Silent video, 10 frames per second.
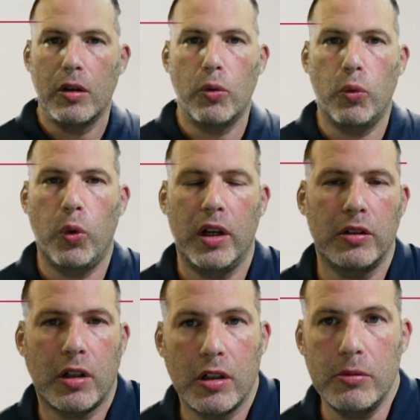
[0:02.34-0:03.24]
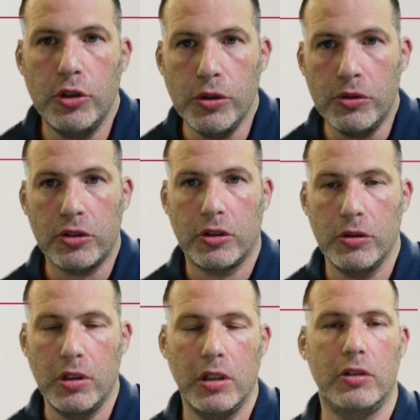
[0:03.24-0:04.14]
Welcome, new
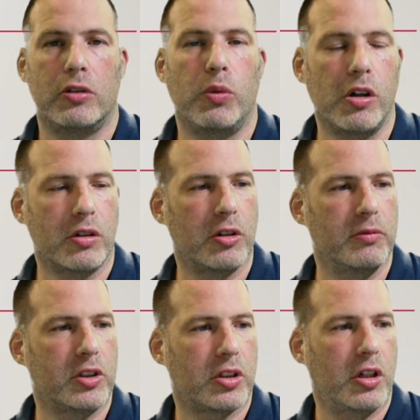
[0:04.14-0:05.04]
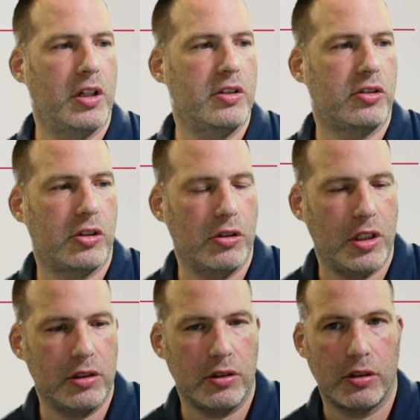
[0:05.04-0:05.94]
students. Welcome, returning
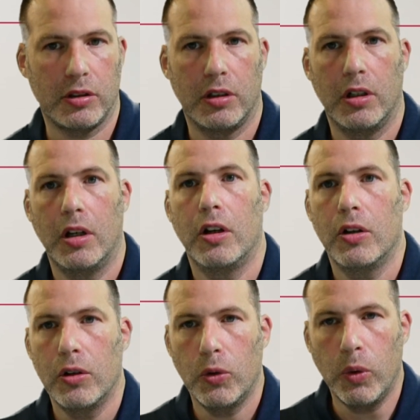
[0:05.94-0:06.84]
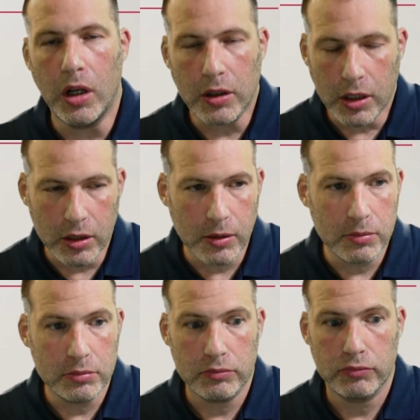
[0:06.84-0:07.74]
students.
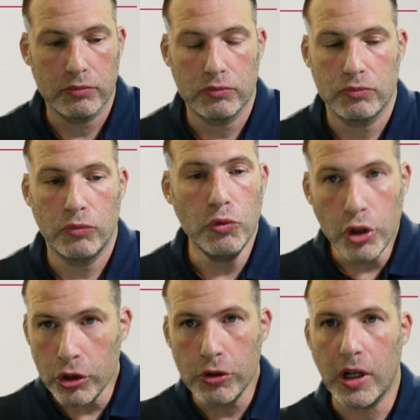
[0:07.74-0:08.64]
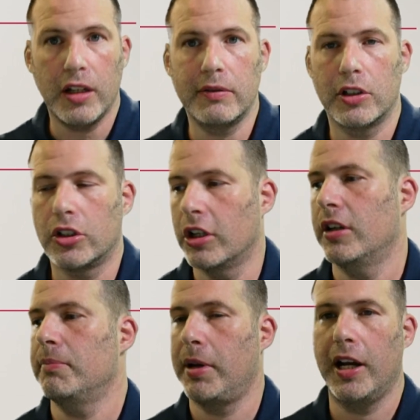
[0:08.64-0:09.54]
Welcome, new and
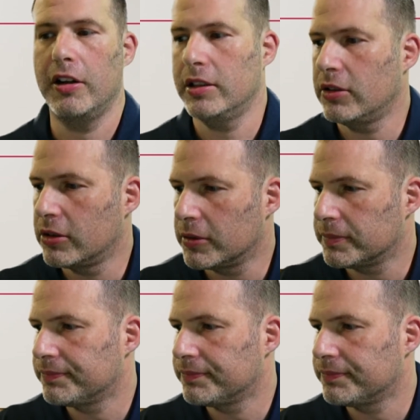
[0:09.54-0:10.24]
returning parents.